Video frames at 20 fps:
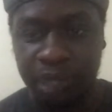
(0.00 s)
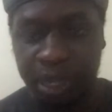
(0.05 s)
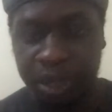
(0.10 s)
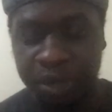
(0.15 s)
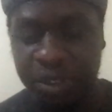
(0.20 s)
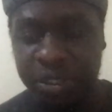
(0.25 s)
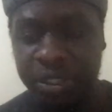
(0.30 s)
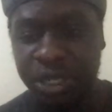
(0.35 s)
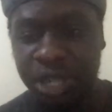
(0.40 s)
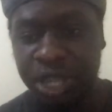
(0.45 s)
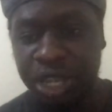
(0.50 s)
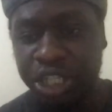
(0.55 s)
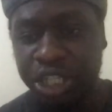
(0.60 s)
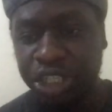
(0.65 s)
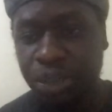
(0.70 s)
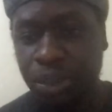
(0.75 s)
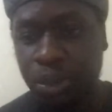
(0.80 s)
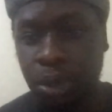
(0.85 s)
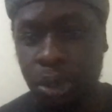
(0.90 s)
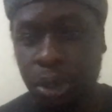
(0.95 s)
raising
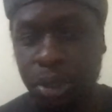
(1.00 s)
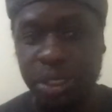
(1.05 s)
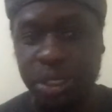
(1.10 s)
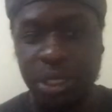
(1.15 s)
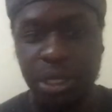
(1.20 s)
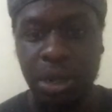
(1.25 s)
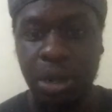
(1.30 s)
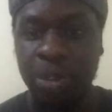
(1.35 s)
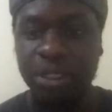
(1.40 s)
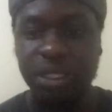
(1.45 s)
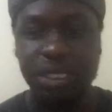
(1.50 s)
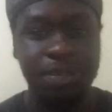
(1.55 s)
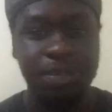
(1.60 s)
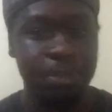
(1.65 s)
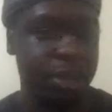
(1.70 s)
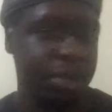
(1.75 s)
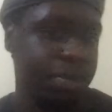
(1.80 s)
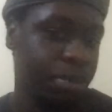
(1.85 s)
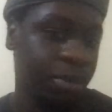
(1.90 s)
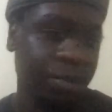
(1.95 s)
issues, or just
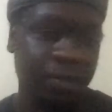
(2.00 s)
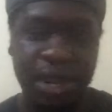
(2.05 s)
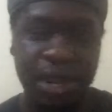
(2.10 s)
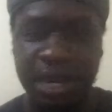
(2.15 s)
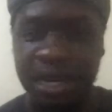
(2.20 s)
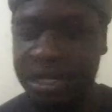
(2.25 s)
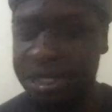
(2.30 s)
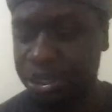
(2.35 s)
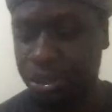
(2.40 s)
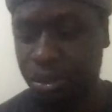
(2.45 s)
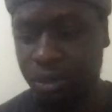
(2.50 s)
providing general